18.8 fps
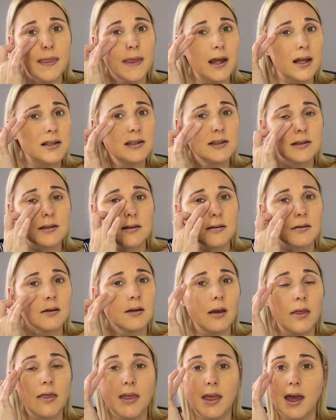That's
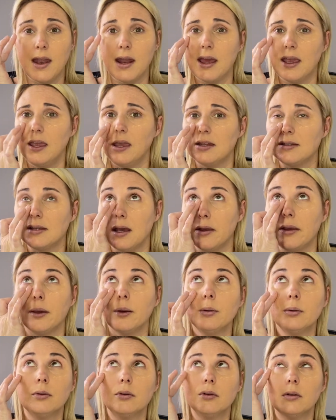that I can tell
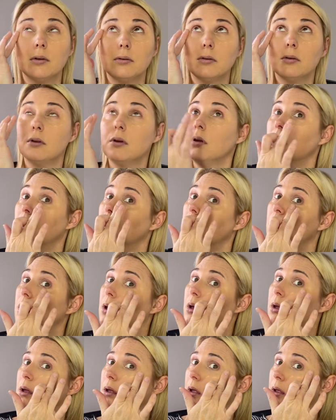you.
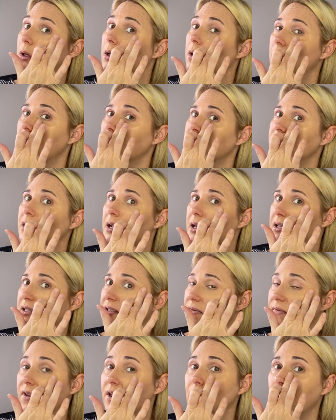It has a nice
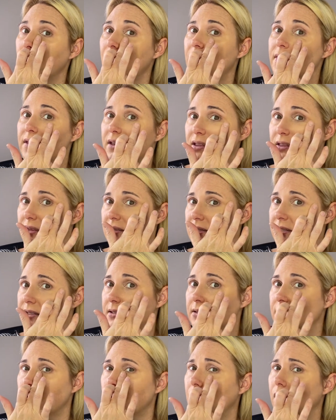feel. I think this
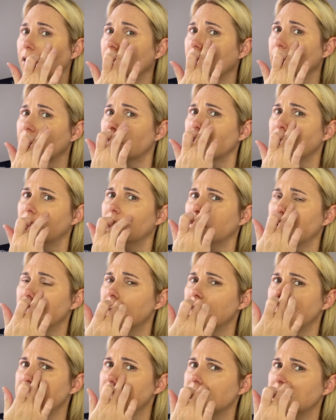color
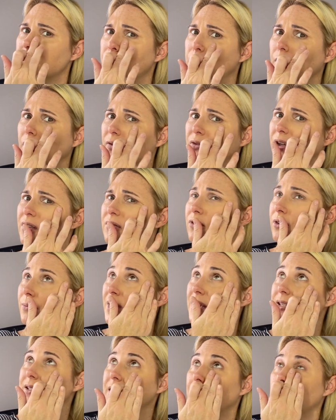is perfect for my
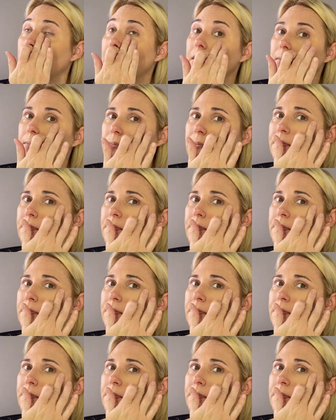skin.